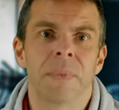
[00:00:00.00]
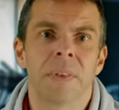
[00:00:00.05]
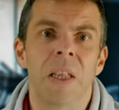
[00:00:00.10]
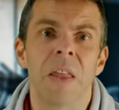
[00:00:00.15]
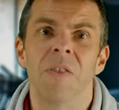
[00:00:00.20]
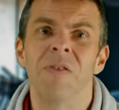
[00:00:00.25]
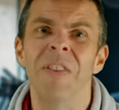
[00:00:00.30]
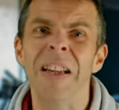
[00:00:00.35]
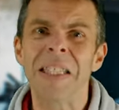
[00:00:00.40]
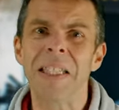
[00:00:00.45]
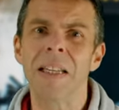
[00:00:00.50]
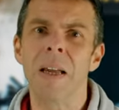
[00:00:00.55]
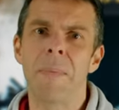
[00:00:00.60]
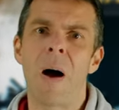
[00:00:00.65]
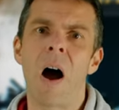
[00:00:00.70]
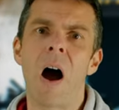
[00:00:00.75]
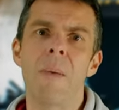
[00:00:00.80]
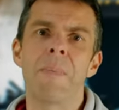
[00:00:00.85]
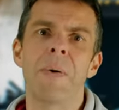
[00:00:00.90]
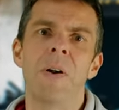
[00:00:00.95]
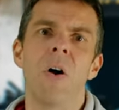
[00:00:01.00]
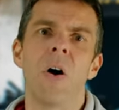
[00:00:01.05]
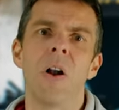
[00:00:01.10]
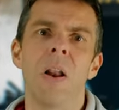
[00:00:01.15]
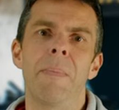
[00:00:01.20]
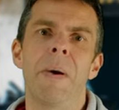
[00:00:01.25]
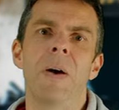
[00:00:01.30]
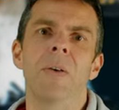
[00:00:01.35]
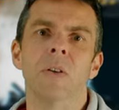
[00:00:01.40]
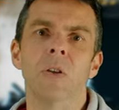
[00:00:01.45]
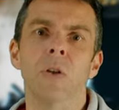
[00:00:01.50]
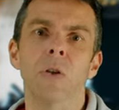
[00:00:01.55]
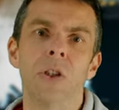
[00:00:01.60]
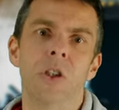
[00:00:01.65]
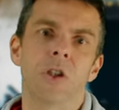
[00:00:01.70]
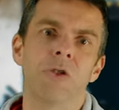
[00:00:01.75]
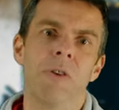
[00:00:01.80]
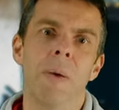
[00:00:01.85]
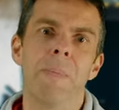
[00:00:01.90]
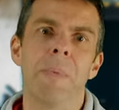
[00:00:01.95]
Now, the reason I'm harping on about
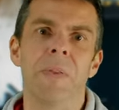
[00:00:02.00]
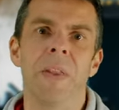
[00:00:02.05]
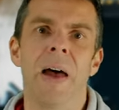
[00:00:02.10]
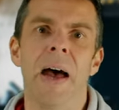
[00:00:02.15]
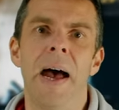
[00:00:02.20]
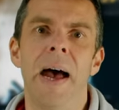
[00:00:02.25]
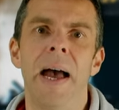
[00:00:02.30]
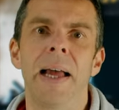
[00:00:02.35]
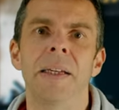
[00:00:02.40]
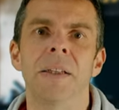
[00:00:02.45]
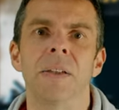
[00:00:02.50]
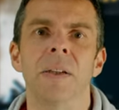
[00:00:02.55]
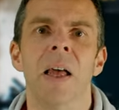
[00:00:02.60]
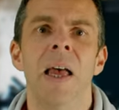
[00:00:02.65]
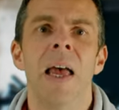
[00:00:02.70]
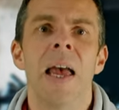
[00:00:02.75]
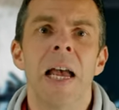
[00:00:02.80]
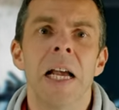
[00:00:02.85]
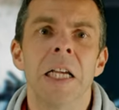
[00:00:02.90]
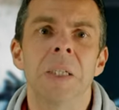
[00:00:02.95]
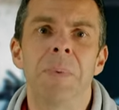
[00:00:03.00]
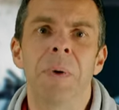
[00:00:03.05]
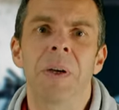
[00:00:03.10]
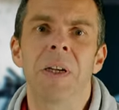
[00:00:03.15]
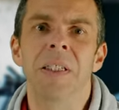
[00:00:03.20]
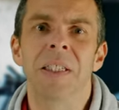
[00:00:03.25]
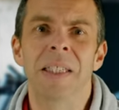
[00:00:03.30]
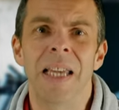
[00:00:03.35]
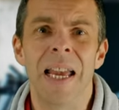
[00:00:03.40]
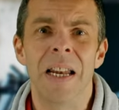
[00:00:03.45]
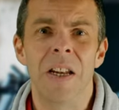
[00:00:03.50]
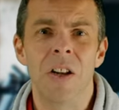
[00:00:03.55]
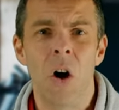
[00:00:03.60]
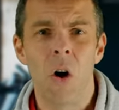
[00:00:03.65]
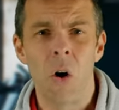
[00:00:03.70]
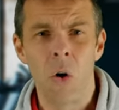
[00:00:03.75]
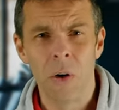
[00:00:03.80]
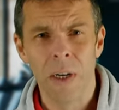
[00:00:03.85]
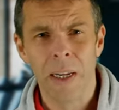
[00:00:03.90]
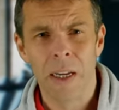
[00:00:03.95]
loose grip on the handle is because it
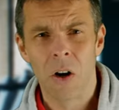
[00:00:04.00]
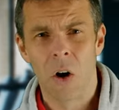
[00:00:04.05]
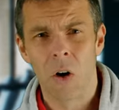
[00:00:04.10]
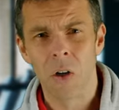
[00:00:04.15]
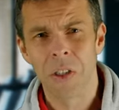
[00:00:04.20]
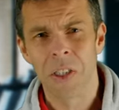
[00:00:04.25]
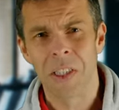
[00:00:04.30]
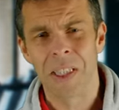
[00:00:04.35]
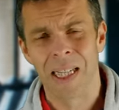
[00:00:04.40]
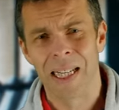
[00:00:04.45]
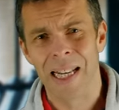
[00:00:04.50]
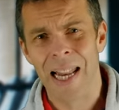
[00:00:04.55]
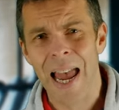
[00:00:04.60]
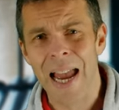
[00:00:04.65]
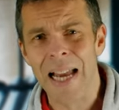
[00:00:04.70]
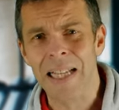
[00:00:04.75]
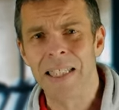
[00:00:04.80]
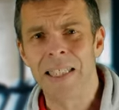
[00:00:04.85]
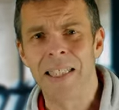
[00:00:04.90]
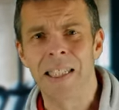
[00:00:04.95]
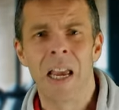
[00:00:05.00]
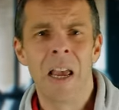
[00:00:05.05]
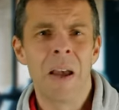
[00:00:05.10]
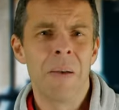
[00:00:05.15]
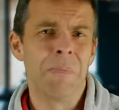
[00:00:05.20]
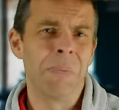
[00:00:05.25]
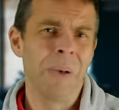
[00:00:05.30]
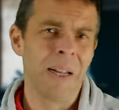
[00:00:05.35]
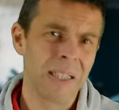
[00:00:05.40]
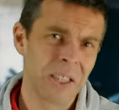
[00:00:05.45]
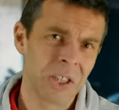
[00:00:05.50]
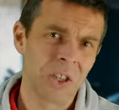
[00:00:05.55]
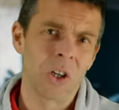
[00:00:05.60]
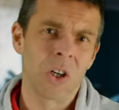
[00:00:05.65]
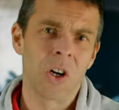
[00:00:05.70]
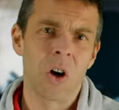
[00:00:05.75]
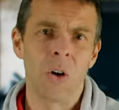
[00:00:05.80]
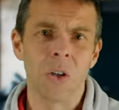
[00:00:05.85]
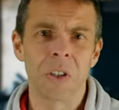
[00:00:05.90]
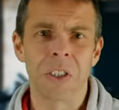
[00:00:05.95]
not only causes less blister
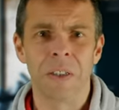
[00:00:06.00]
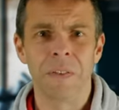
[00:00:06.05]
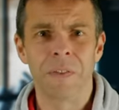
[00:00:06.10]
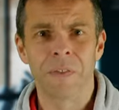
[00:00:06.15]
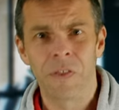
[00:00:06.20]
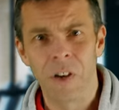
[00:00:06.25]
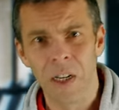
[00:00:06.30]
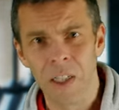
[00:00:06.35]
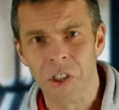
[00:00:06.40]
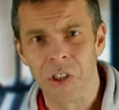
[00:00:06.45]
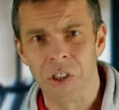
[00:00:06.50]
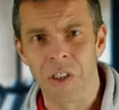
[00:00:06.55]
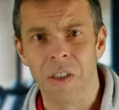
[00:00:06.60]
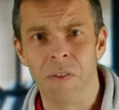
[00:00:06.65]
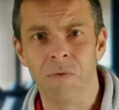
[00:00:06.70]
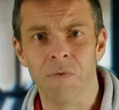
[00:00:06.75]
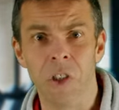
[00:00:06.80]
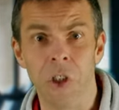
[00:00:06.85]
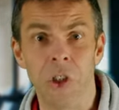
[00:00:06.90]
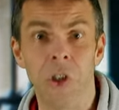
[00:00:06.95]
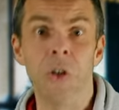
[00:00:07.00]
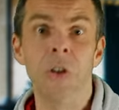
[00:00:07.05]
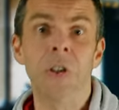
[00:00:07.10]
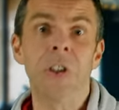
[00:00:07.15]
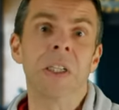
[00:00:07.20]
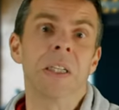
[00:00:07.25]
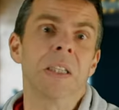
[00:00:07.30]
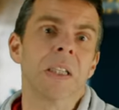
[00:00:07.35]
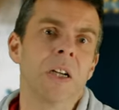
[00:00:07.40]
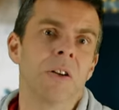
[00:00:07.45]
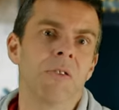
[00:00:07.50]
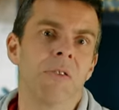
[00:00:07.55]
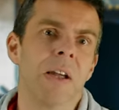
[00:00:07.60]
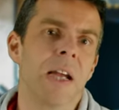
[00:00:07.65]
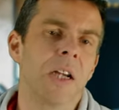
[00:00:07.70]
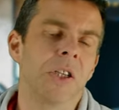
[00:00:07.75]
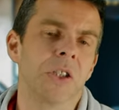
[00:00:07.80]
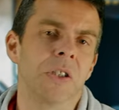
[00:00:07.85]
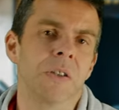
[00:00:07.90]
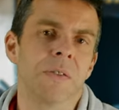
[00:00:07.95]
causing friction, reducing the
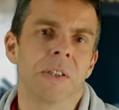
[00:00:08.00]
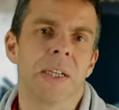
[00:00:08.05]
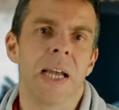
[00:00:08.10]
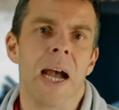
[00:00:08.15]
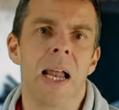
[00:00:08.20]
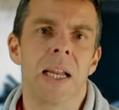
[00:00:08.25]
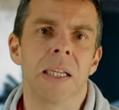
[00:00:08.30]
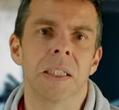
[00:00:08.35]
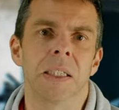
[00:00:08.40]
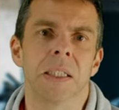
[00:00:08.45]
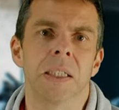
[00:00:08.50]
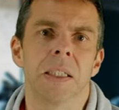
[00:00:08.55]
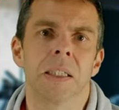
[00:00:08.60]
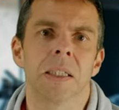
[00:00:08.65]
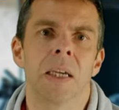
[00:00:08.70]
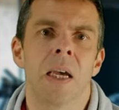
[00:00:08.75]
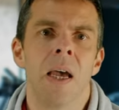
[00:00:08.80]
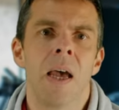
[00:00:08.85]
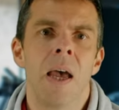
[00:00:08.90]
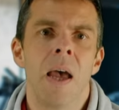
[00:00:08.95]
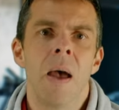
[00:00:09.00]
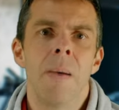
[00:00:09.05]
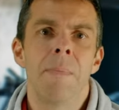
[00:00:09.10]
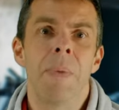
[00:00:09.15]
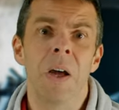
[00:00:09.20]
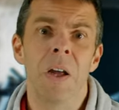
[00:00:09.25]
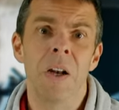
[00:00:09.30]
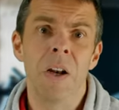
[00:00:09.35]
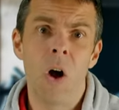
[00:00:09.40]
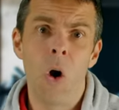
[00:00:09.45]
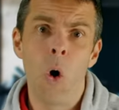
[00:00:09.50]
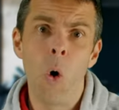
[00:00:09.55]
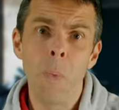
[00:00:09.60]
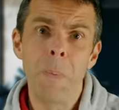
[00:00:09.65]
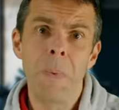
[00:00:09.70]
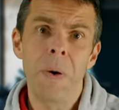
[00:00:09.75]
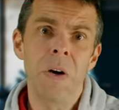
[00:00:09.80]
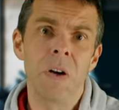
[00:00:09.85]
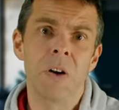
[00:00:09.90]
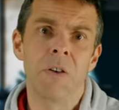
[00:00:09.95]
creation of calluses, but an
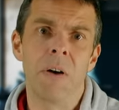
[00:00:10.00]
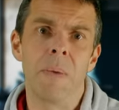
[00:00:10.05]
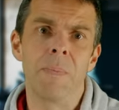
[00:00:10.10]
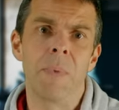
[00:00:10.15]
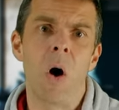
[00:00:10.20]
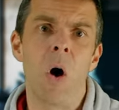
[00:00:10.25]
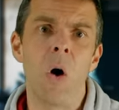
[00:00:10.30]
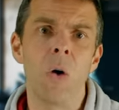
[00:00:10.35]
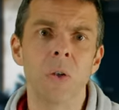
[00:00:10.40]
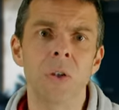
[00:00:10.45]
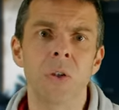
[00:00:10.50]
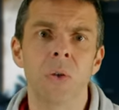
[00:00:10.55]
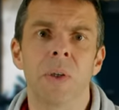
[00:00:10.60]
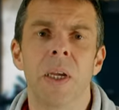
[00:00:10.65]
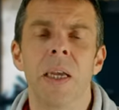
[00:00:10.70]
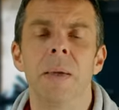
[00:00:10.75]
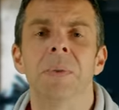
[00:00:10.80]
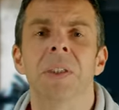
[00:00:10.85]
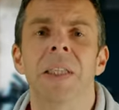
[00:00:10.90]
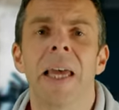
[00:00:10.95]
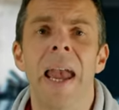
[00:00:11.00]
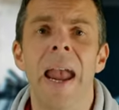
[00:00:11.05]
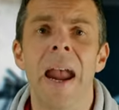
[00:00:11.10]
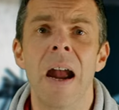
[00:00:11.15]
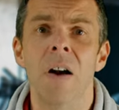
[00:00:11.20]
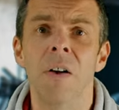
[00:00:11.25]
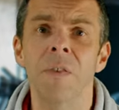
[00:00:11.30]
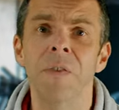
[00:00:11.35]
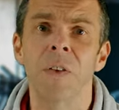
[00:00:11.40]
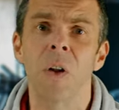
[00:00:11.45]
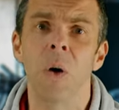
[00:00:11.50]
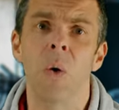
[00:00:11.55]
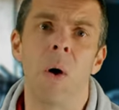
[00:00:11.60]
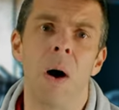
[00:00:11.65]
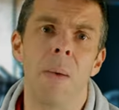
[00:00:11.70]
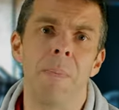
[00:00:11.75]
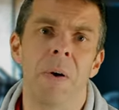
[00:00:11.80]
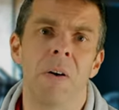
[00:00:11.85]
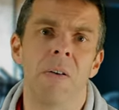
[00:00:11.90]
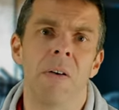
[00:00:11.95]
open grip also keeps the airflow
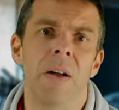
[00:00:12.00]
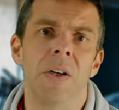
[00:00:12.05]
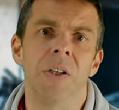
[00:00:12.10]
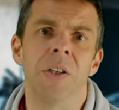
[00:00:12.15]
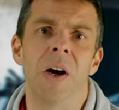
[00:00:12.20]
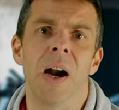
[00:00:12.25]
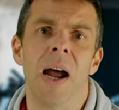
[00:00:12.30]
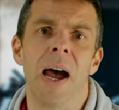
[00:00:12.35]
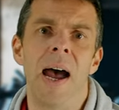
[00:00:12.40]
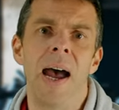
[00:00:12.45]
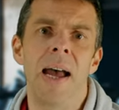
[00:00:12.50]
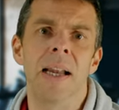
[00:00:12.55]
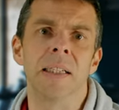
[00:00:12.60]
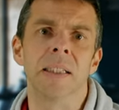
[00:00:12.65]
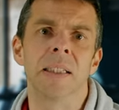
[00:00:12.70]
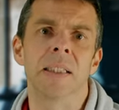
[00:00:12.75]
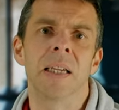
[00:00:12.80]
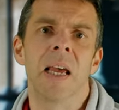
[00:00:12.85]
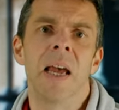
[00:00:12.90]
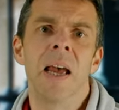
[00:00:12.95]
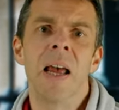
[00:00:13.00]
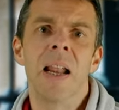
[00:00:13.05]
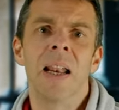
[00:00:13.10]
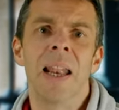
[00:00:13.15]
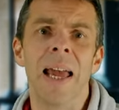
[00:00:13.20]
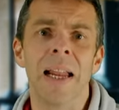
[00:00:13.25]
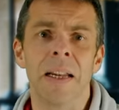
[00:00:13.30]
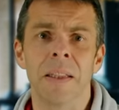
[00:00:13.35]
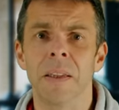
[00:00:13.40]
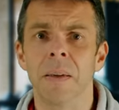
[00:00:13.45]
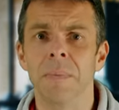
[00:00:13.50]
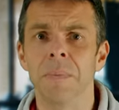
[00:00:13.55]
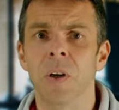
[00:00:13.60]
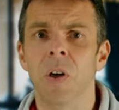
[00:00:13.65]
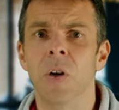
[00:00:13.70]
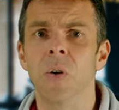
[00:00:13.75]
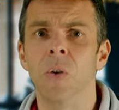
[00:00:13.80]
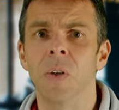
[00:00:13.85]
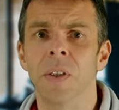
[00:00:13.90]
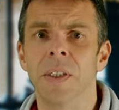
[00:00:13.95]
up around your hands, letting them
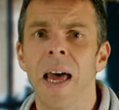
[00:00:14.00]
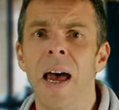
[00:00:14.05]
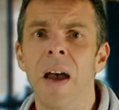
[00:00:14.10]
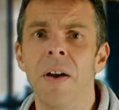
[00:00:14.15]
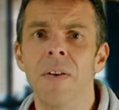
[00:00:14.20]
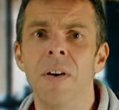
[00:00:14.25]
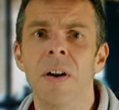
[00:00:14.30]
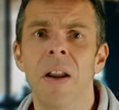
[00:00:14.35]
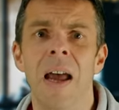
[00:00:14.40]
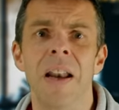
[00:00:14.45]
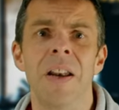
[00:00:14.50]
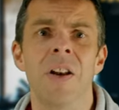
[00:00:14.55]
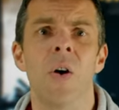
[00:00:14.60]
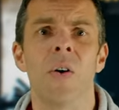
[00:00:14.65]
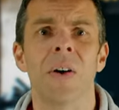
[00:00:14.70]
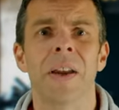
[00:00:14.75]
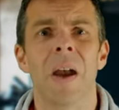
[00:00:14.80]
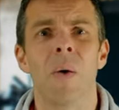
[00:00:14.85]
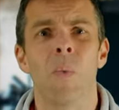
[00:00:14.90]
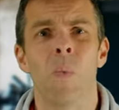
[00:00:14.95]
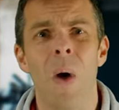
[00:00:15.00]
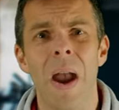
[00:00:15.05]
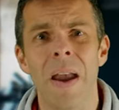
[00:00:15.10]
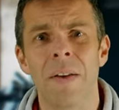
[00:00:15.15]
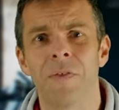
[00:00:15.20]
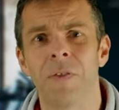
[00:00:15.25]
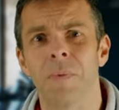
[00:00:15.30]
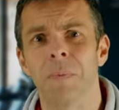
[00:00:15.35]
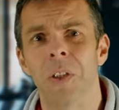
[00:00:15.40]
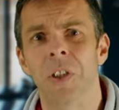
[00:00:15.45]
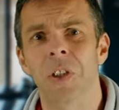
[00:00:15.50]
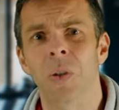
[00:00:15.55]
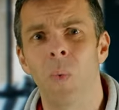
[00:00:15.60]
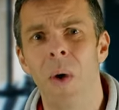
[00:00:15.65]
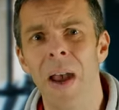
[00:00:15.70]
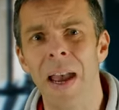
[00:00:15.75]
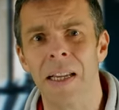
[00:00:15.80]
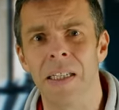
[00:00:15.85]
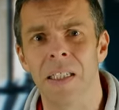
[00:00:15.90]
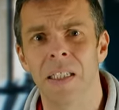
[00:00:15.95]
cool down and not get wet from
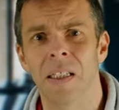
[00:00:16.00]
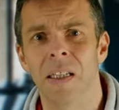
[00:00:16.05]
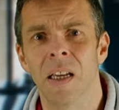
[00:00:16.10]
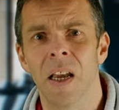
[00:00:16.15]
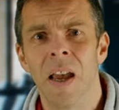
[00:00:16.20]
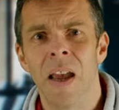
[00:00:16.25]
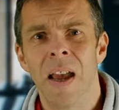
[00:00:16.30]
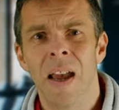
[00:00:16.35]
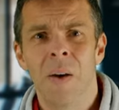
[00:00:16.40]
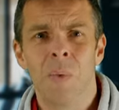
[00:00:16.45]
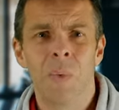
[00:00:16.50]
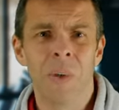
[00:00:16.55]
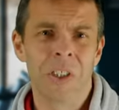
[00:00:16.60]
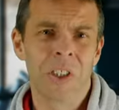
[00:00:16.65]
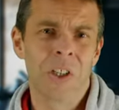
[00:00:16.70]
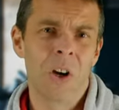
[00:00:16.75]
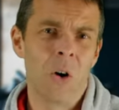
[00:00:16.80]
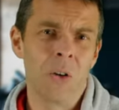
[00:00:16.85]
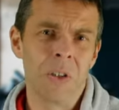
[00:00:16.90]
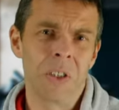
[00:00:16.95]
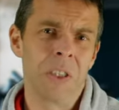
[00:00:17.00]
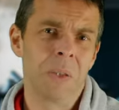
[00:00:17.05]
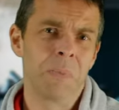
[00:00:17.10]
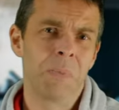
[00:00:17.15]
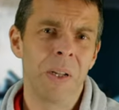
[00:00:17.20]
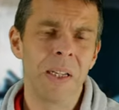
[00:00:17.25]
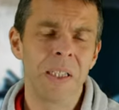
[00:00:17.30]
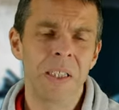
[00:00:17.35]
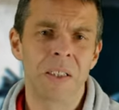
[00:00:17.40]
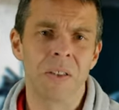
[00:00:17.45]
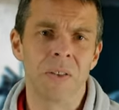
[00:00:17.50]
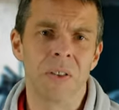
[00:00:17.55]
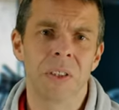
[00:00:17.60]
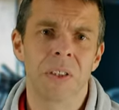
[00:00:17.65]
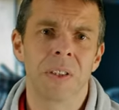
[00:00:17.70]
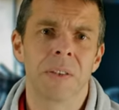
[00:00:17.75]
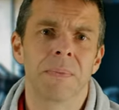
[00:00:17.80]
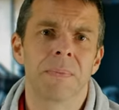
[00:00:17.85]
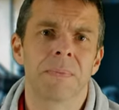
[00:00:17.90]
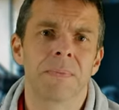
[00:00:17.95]
sweat, which causes
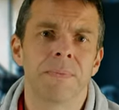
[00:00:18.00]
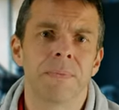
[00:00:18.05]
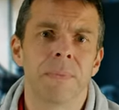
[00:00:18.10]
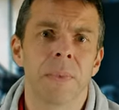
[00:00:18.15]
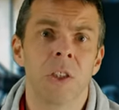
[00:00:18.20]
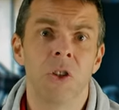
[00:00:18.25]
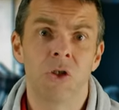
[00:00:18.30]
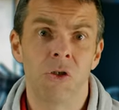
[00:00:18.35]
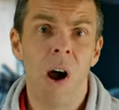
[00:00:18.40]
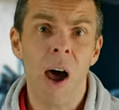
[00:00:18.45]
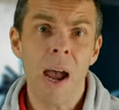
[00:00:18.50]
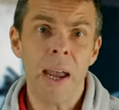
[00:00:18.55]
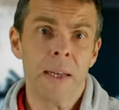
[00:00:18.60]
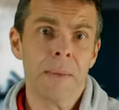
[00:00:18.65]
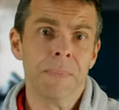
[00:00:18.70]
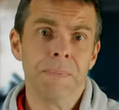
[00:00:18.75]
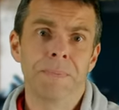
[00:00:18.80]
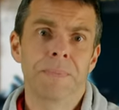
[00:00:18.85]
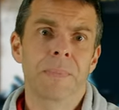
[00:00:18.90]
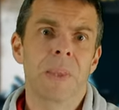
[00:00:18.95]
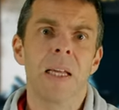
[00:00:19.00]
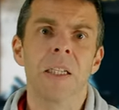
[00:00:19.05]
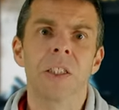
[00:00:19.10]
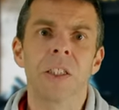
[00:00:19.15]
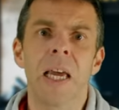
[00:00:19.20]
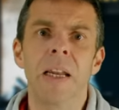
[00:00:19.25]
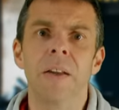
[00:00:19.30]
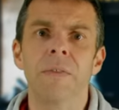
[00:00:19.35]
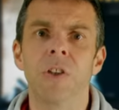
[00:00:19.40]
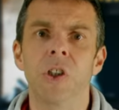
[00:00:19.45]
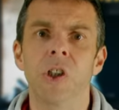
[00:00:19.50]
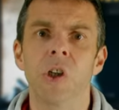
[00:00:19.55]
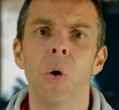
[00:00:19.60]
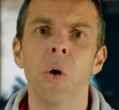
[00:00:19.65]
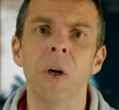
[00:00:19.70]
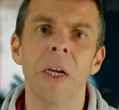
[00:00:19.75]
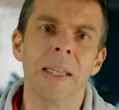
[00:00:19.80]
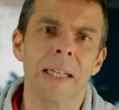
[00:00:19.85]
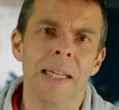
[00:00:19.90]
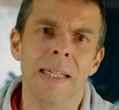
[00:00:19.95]
blisters. Try it. Instead of
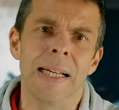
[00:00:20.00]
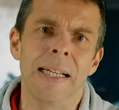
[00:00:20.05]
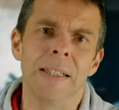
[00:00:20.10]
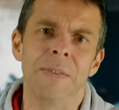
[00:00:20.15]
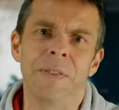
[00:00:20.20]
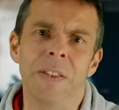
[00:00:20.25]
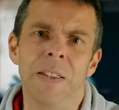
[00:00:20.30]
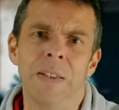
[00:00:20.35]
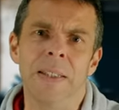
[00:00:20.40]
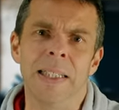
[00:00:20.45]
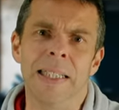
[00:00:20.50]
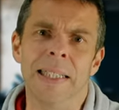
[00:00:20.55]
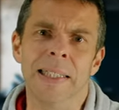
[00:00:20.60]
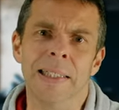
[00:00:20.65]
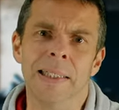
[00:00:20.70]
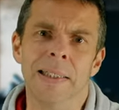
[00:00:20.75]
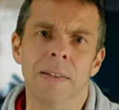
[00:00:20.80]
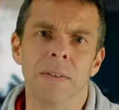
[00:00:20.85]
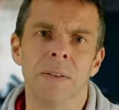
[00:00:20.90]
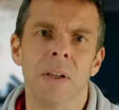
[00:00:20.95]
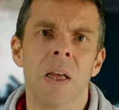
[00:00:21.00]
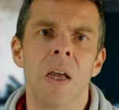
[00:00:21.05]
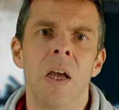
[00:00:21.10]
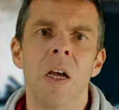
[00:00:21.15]
choking the life out of the handle,